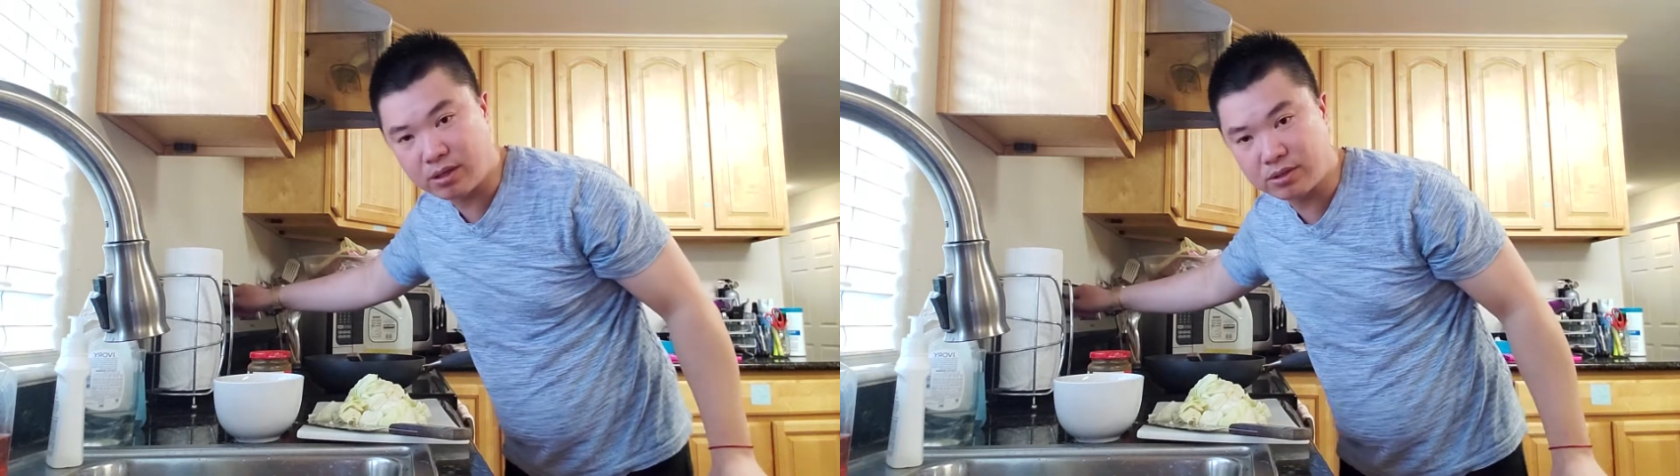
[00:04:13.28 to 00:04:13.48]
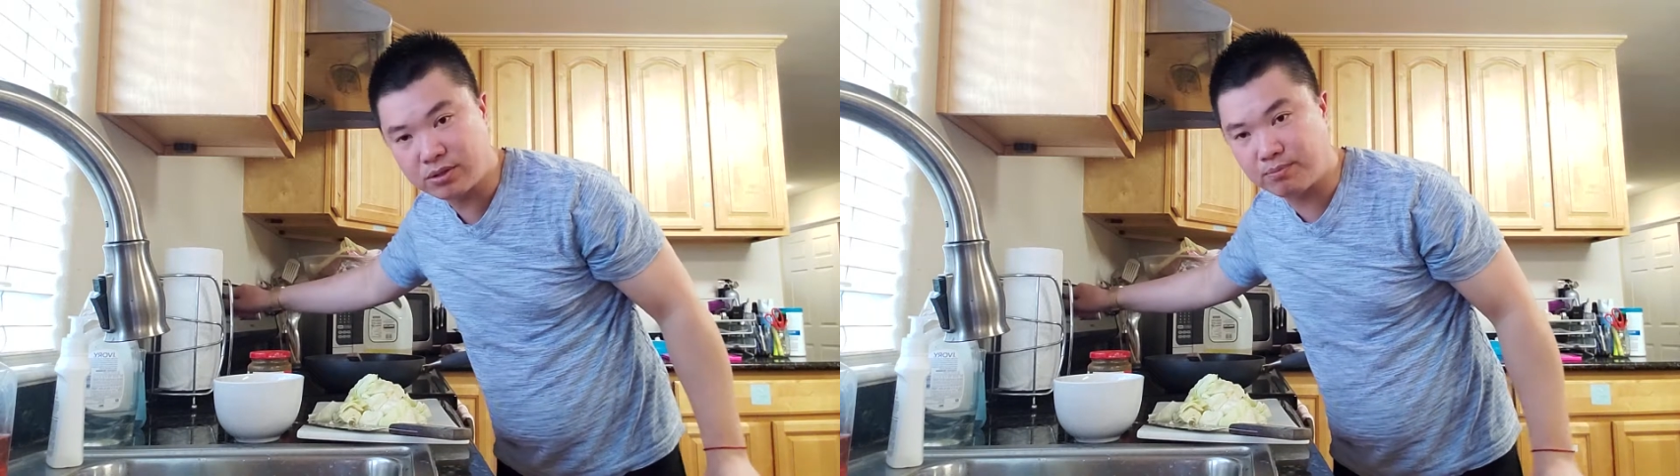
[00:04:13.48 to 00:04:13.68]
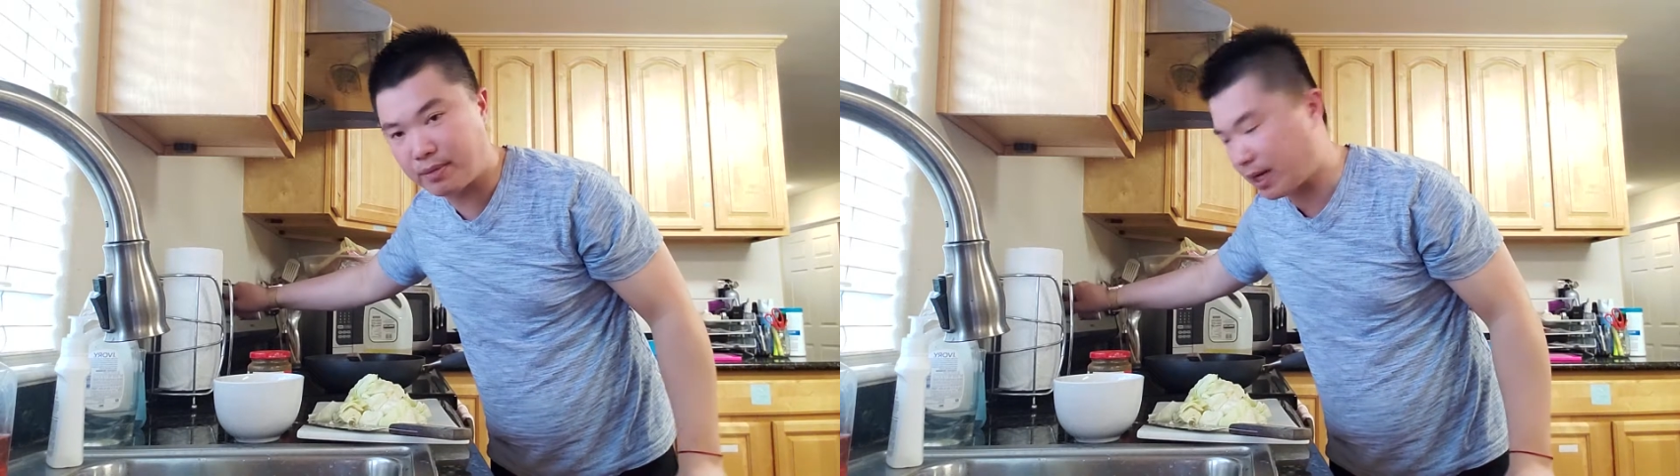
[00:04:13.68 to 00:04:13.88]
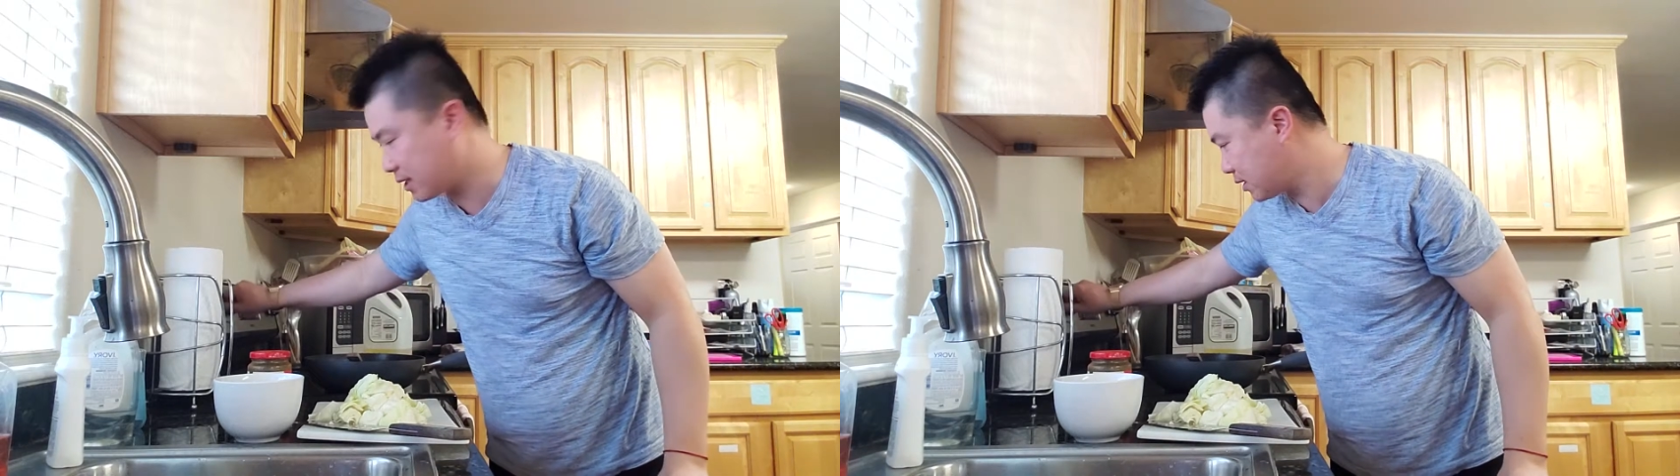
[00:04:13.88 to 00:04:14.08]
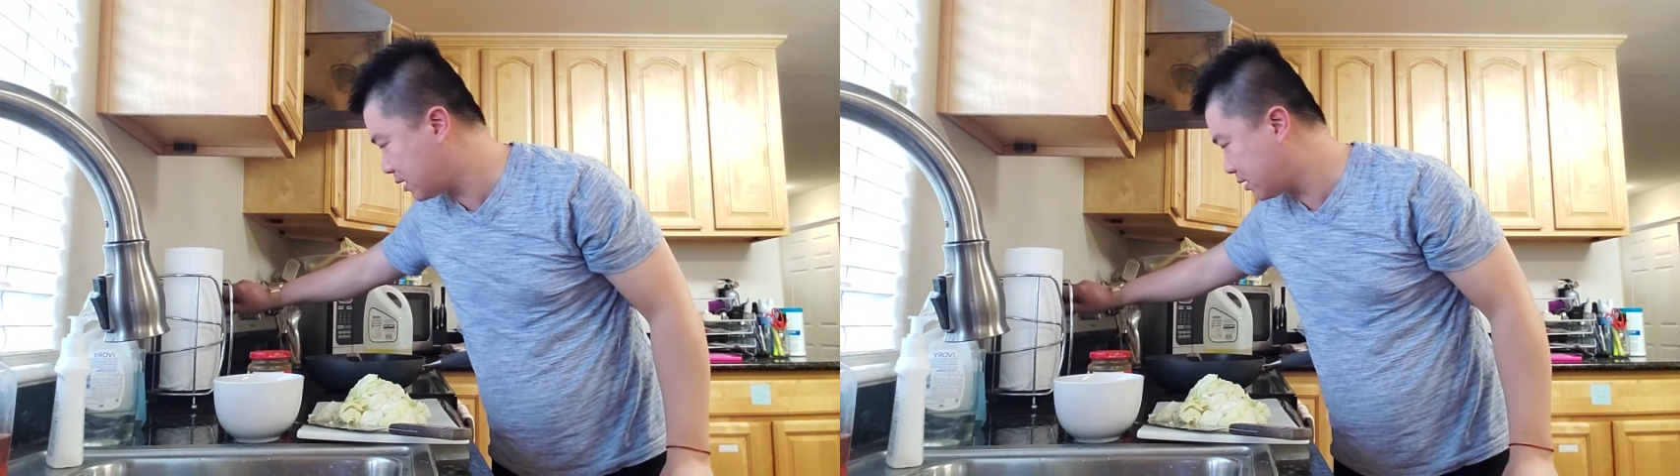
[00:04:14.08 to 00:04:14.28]
on to
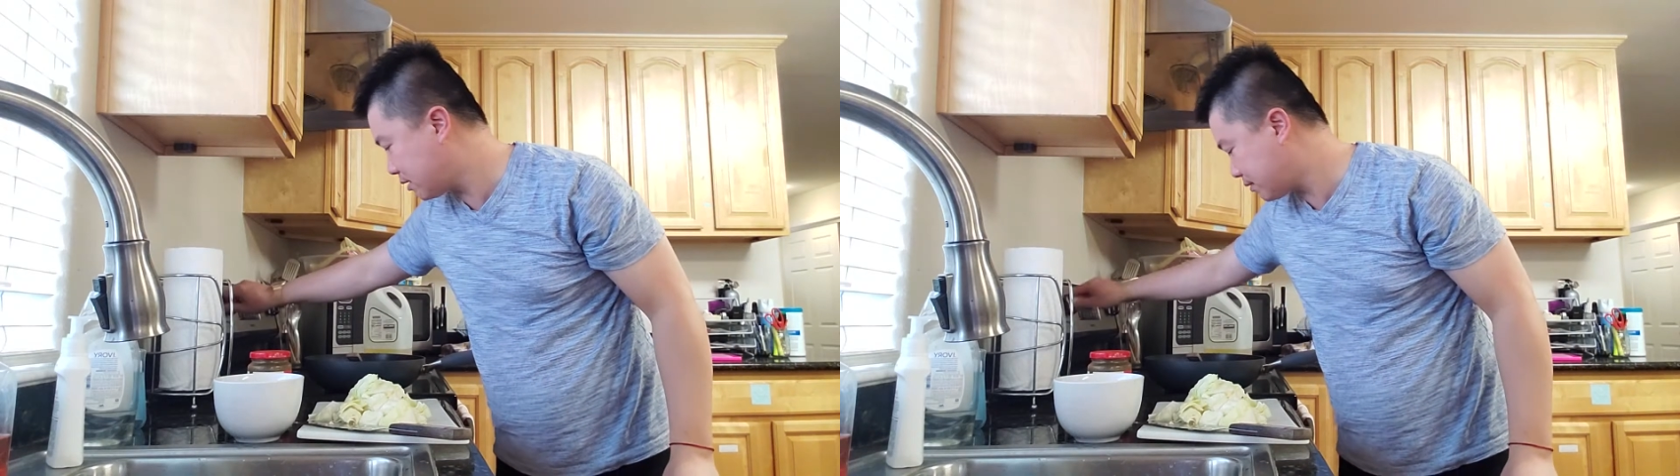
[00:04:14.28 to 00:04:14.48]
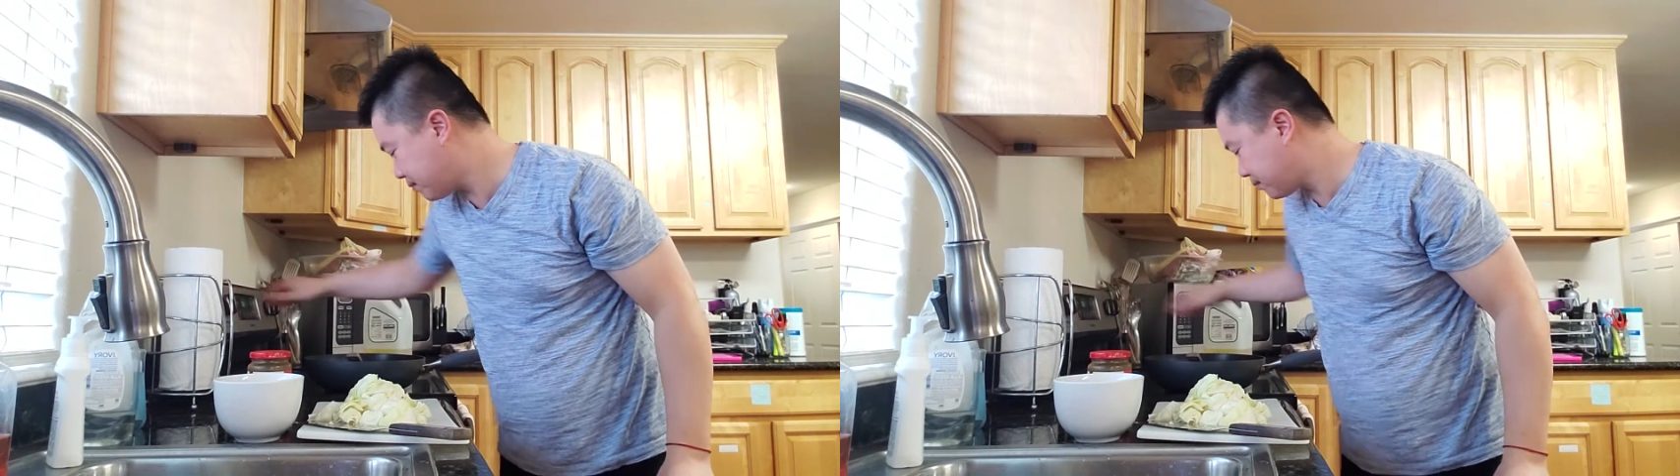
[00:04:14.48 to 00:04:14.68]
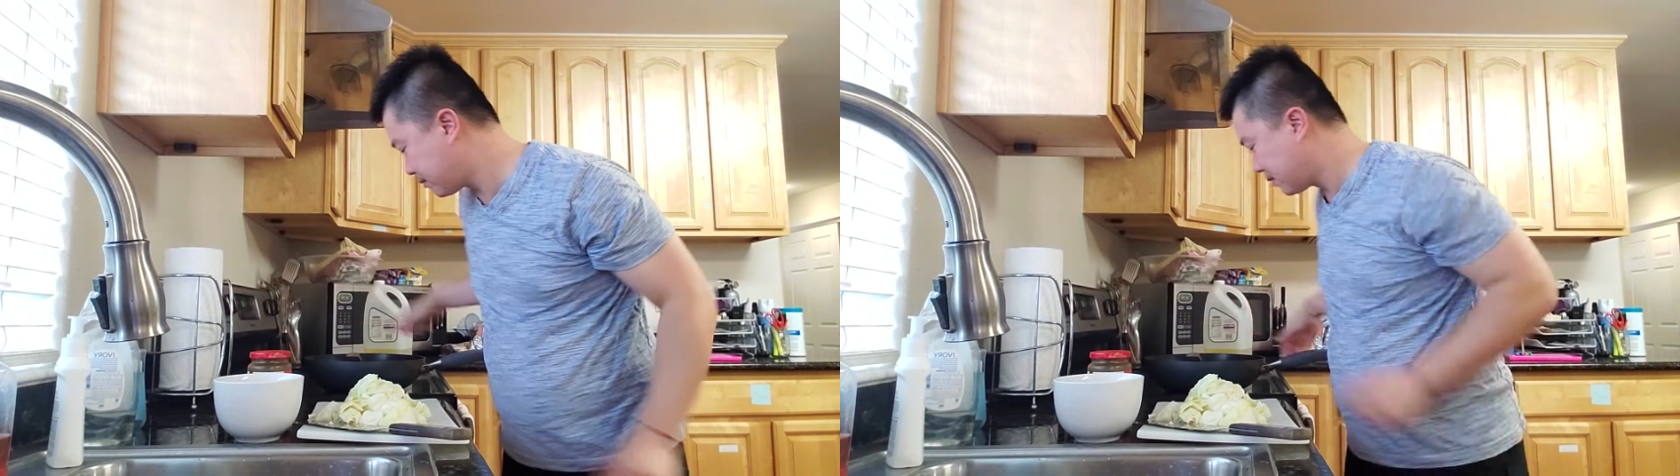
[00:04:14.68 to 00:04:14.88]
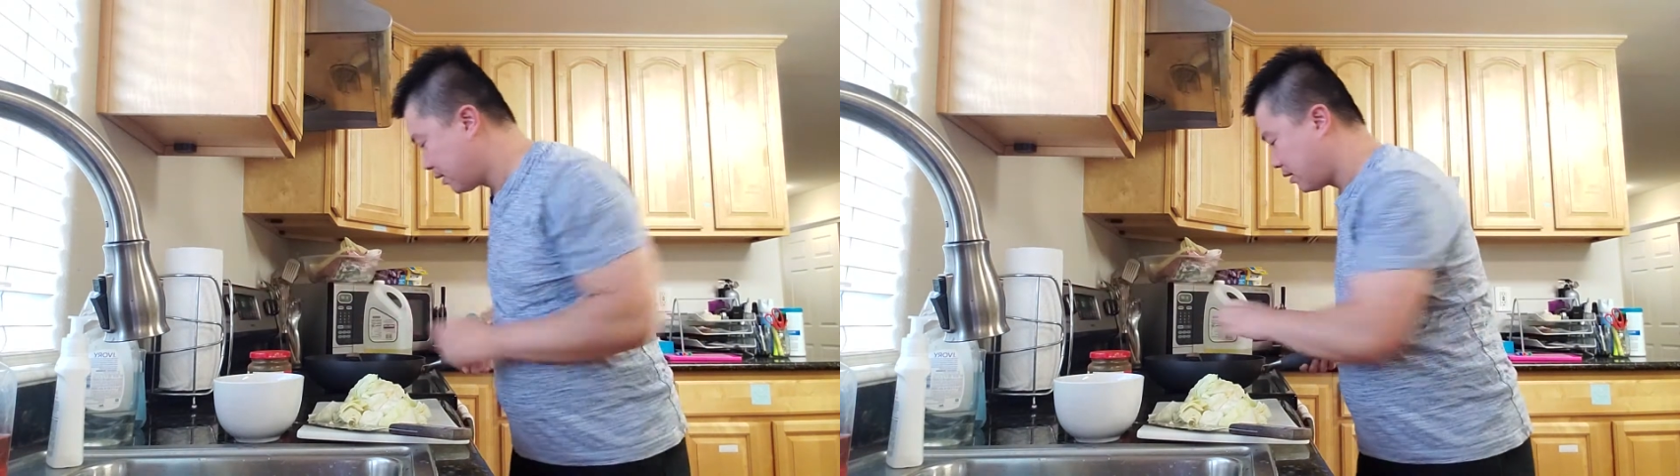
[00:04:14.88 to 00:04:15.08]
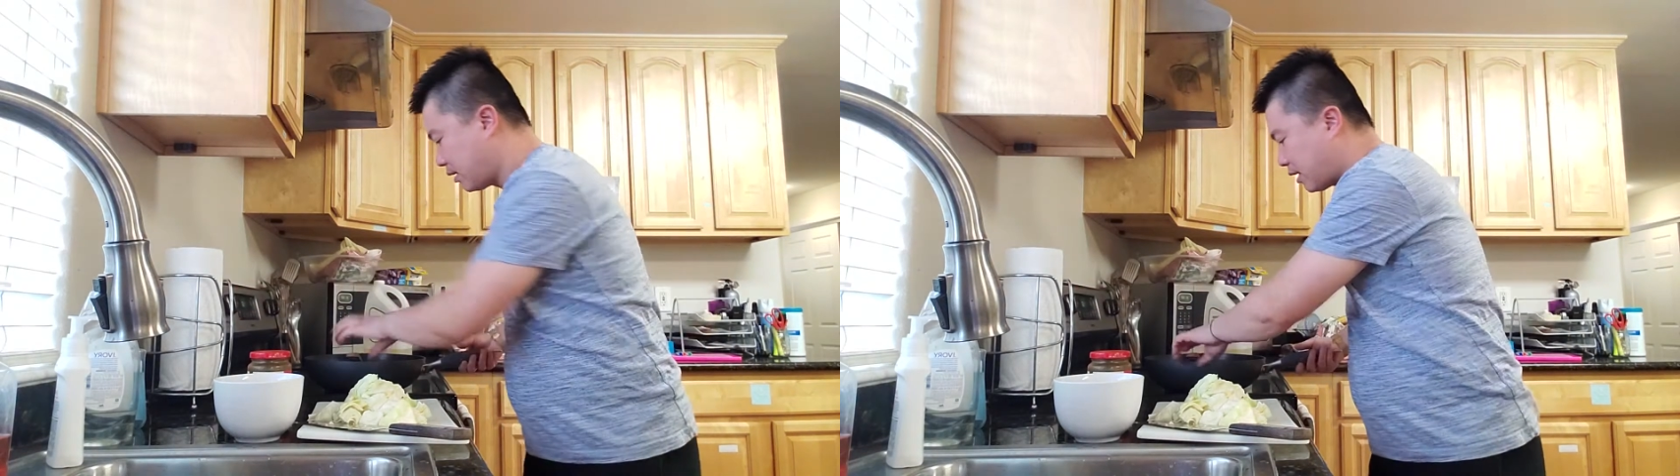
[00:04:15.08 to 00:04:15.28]
max.
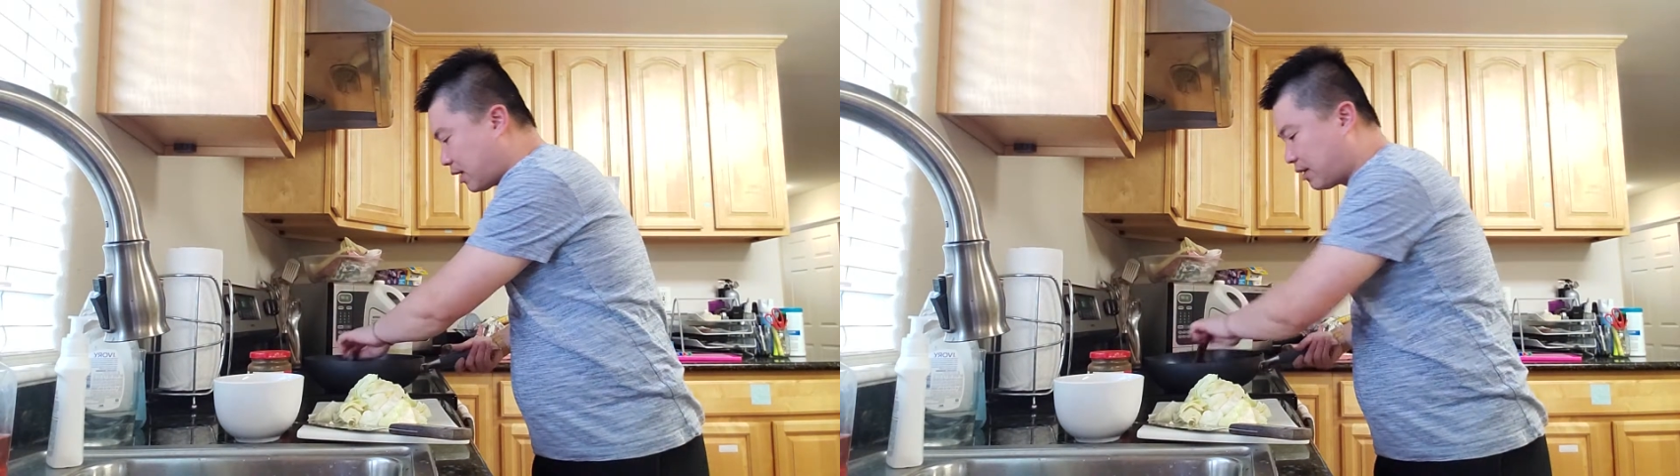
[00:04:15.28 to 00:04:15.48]
I